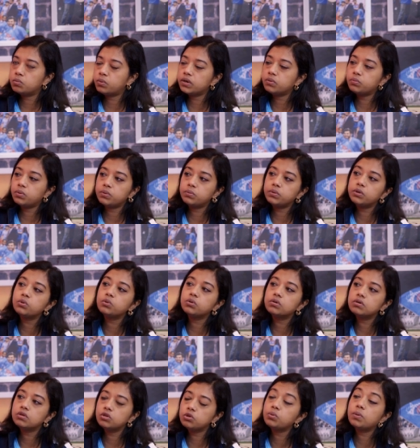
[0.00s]
when when you
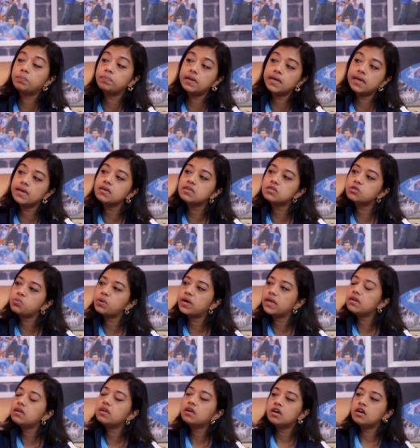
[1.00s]
you were playing as
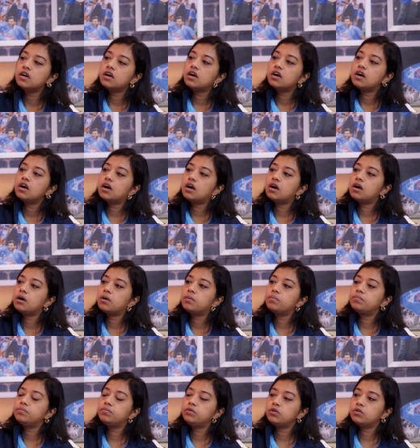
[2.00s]
well? Uh,
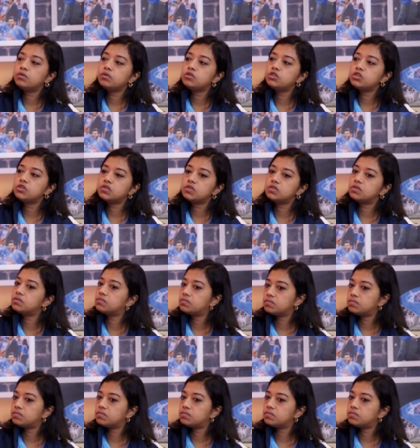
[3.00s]
you know, just